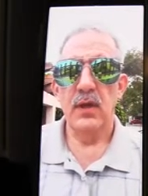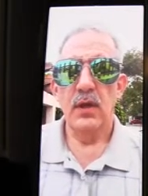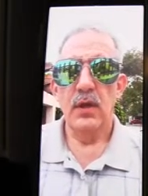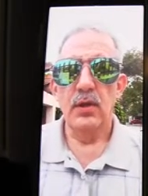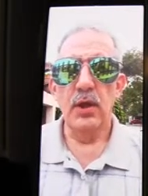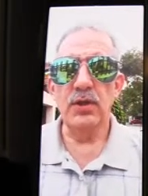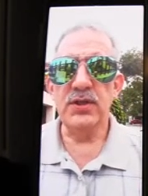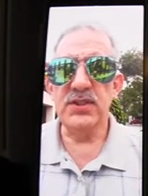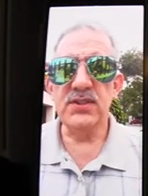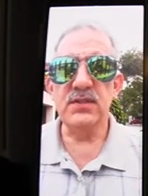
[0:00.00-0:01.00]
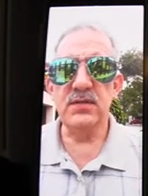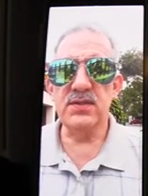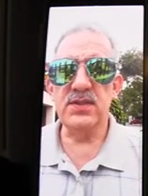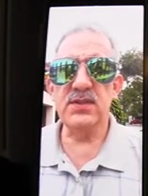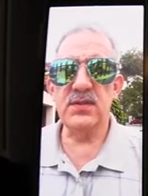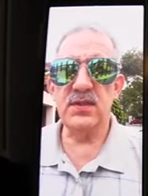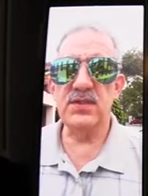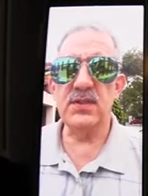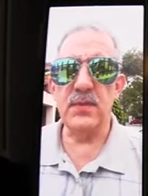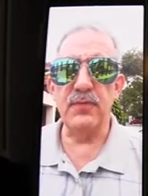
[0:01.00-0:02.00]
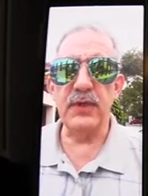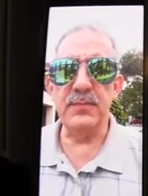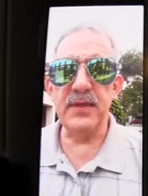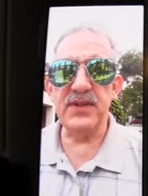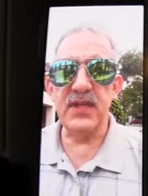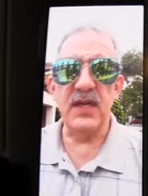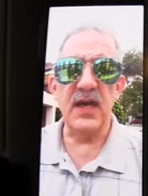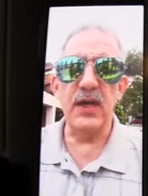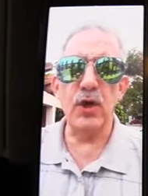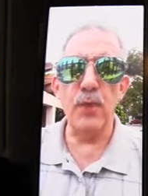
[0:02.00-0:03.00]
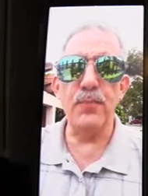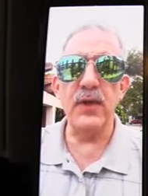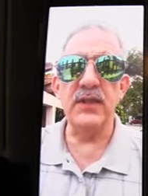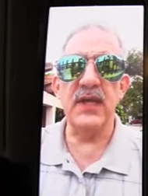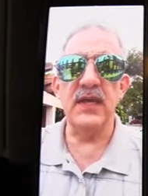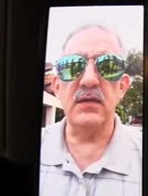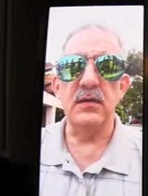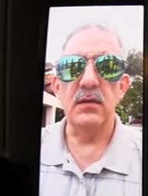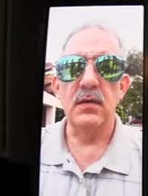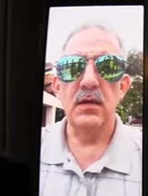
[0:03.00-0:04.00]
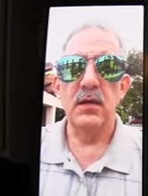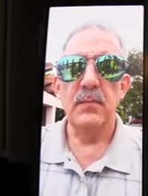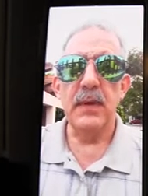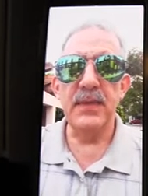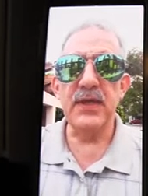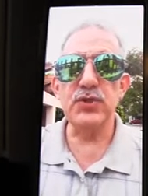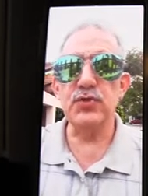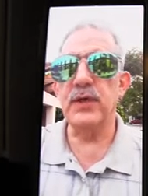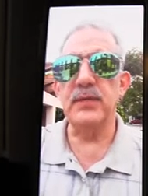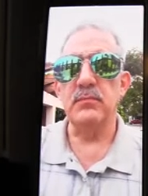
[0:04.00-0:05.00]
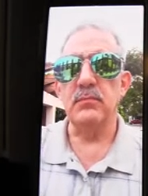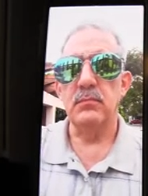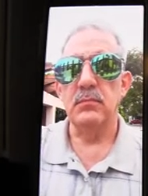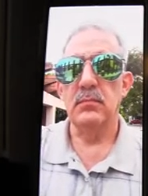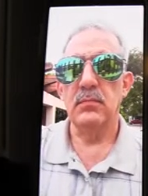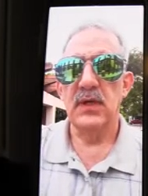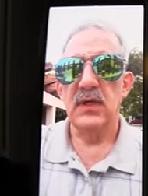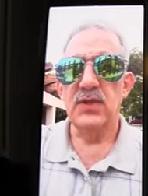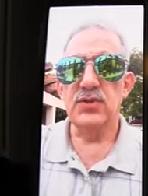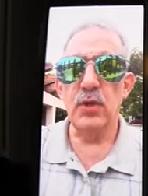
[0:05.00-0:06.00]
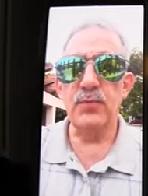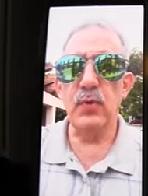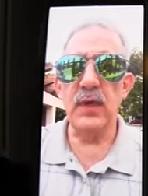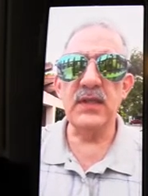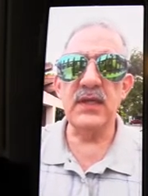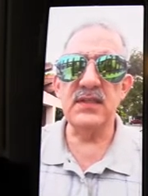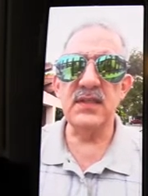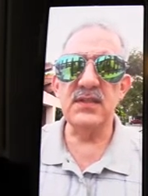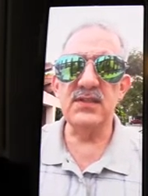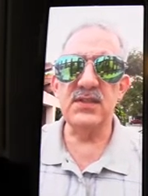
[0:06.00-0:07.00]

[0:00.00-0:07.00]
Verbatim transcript: No, this is this is this is a really big thing. I hope one day, my biggest dream is to hope to one day t t